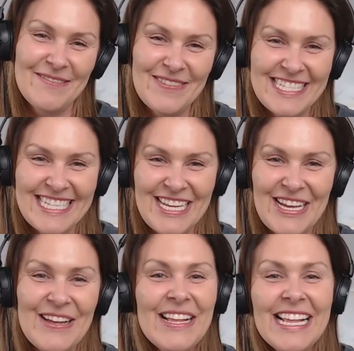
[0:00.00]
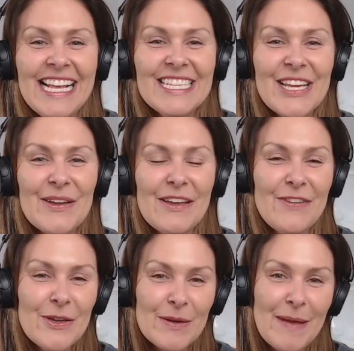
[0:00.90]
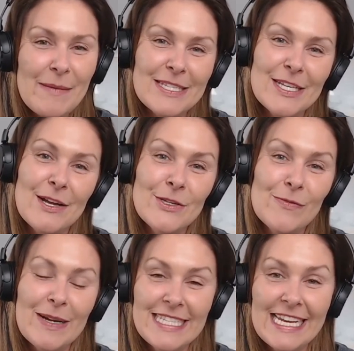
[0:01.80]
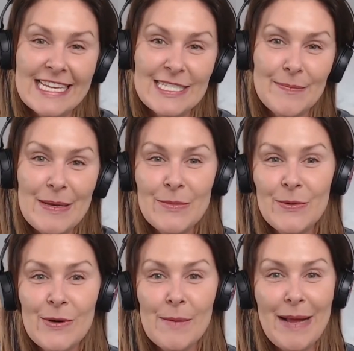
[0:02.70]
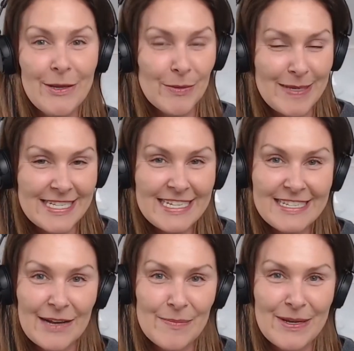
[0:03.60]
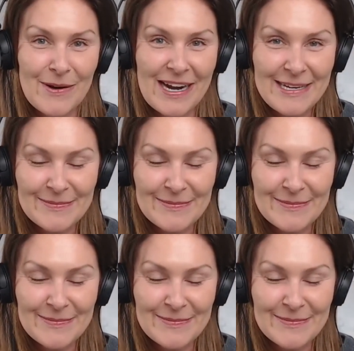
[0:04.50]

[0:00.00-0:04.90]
Lovely to see you. So if you could maybe start off by telling us a bit more about your business, that would be great.